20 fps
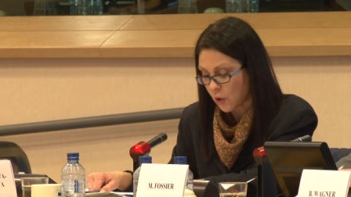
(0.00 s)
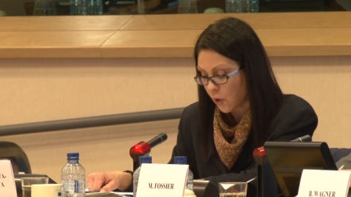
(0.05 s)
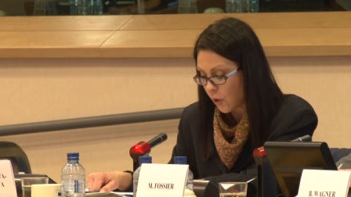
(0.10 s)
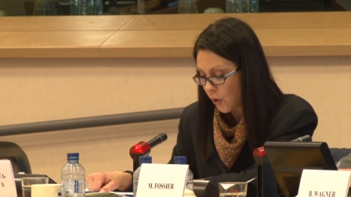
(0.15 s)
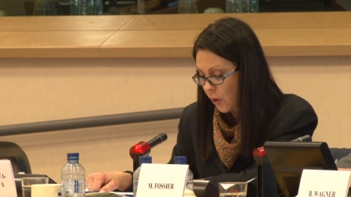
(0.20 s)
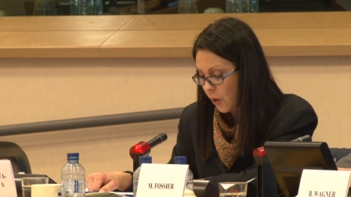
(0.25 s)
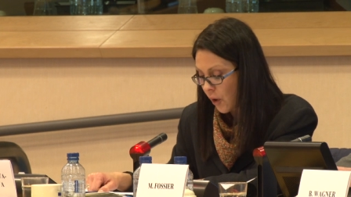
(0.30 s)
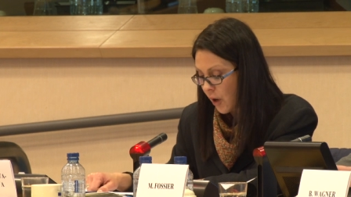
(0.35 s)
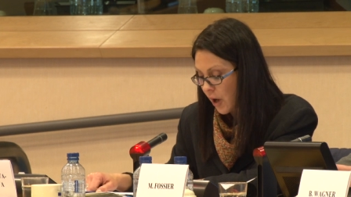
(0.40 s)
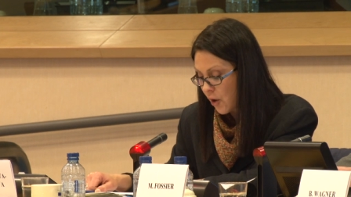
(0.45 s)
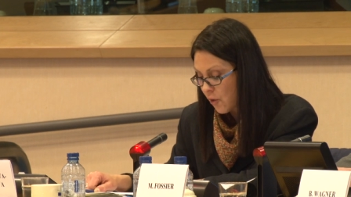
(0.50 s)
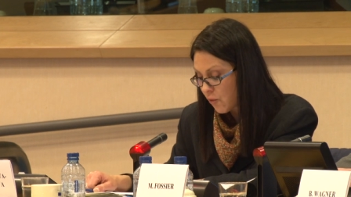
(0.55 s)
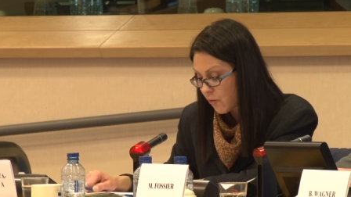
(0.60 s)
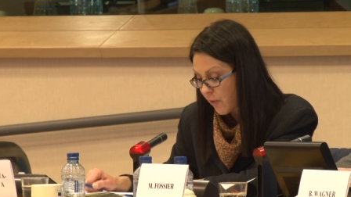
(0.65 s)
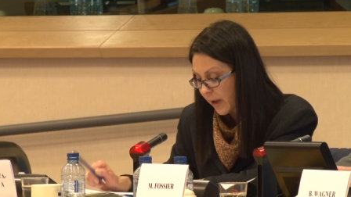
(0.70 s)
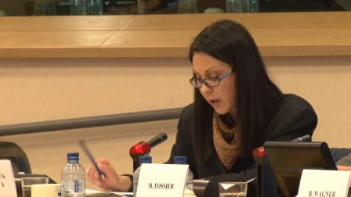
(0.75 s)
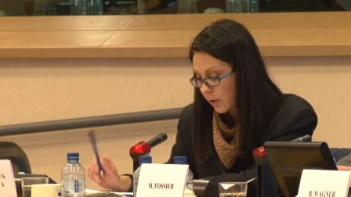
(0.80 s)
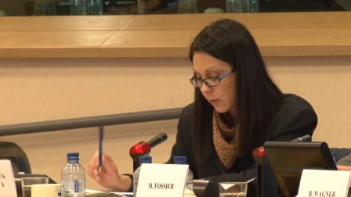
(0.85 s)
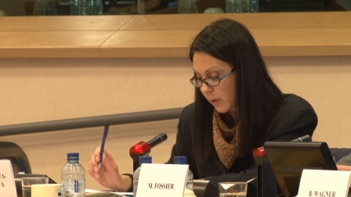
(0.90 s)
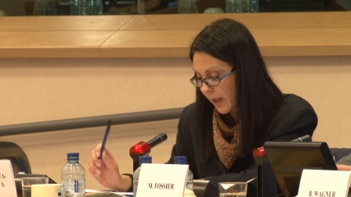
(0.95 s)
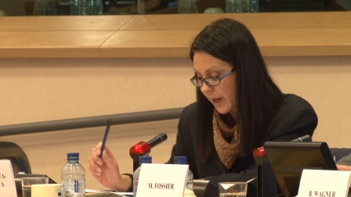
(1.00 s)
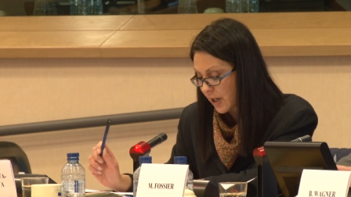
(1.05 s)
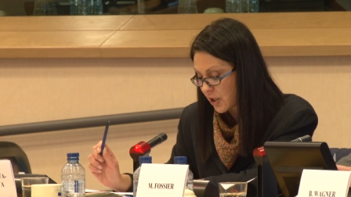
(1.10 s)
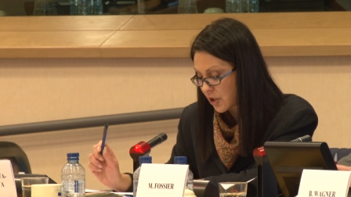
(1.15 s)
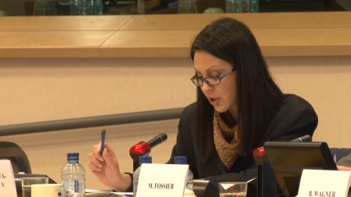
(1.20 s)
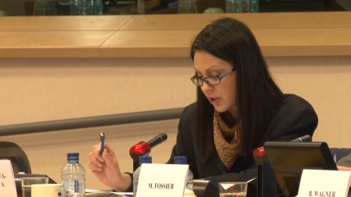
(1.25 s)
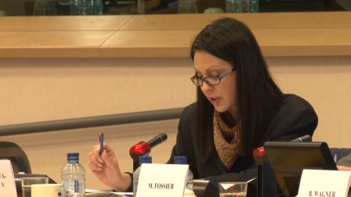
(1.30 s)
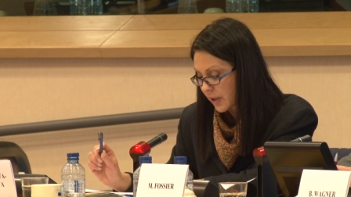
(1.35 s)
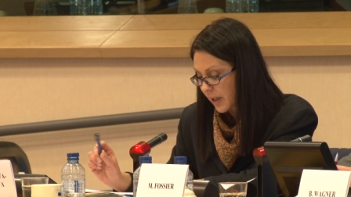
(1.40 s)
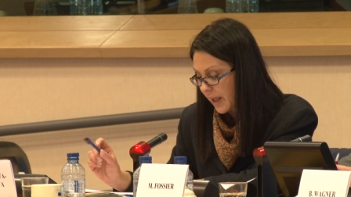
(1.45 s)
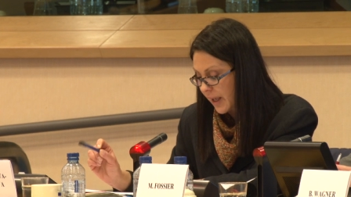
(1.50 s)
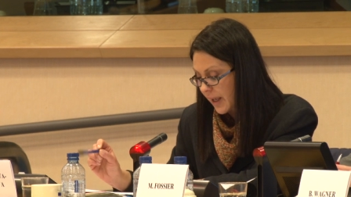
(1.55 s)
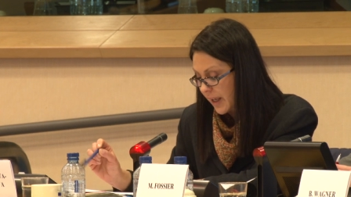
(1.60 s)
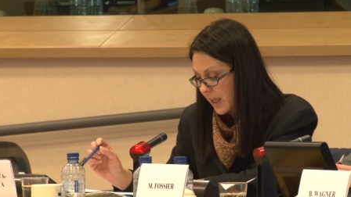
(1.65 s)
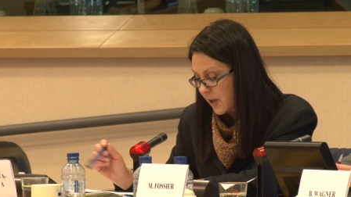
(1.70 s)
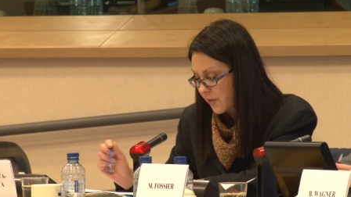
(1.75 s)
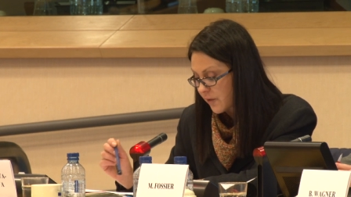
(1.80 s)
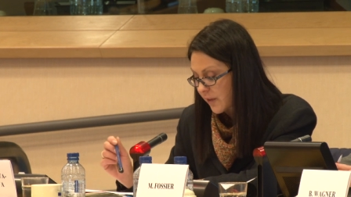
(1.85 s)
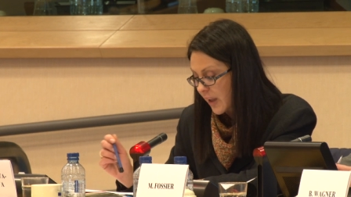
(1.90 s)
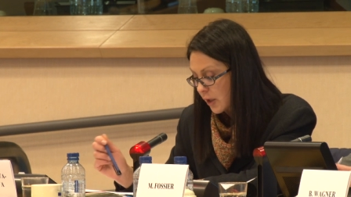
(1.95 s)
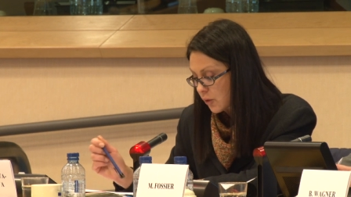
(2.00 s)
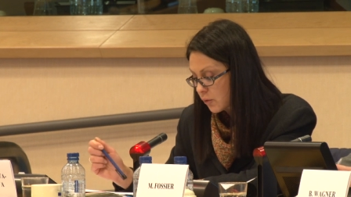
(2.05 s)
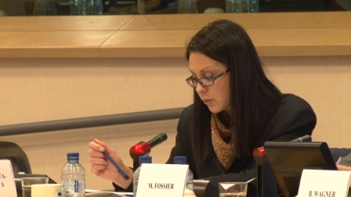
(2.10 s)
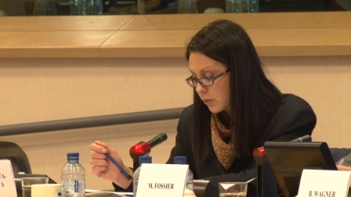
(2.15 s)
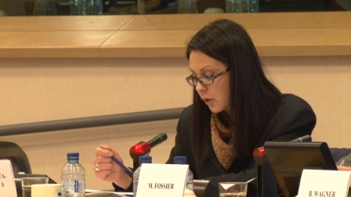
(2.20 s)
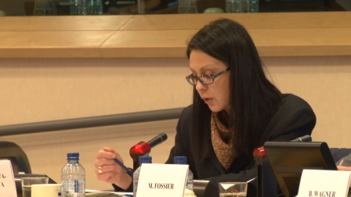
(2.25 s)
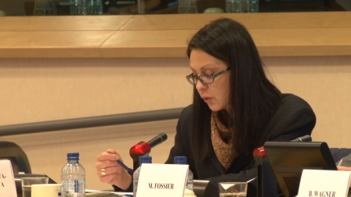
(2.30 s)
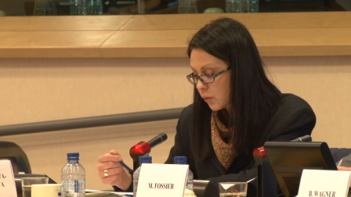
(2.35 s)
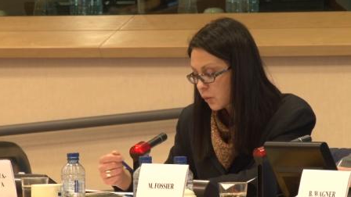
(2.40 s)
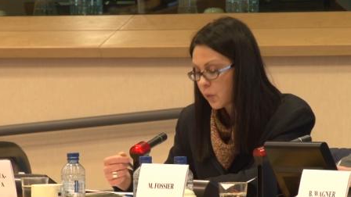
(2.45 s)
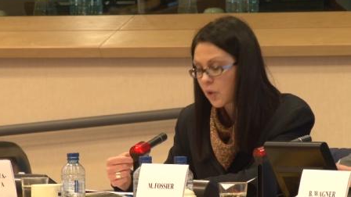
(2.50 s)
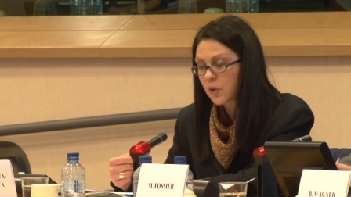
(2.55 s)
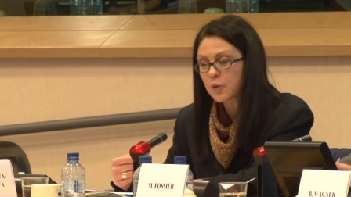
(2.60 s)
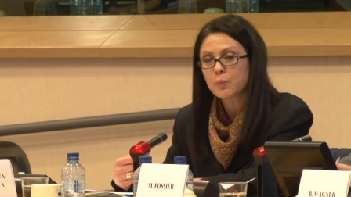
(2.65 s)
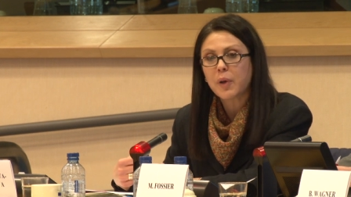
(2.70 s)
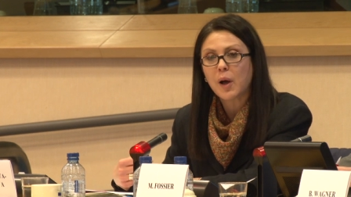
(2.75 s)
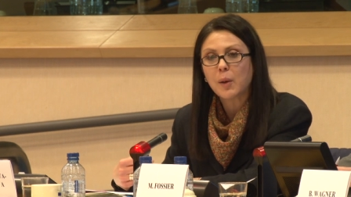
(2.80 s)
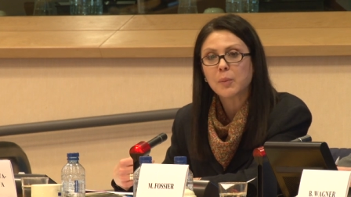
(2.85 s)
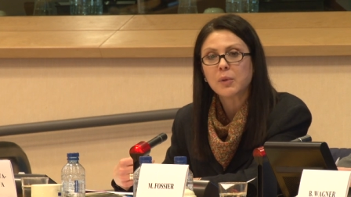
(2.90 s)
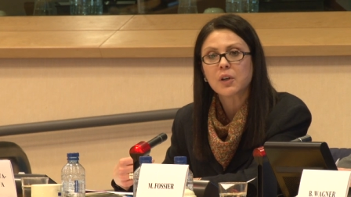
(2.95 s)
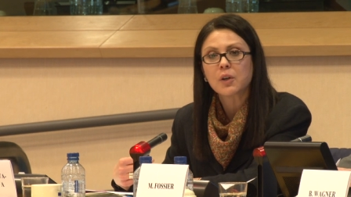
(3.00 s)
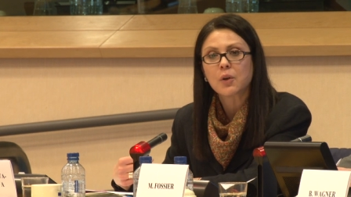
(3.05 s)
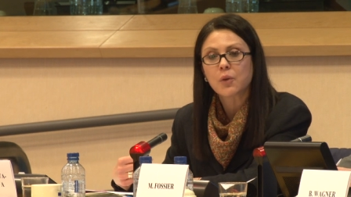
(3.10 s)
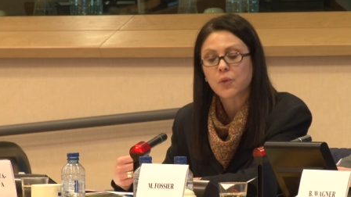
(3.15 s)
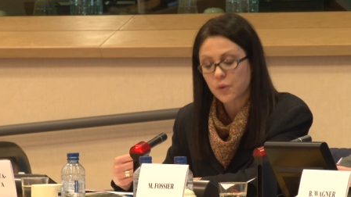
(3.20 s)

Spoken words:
co-regulation if they do not want public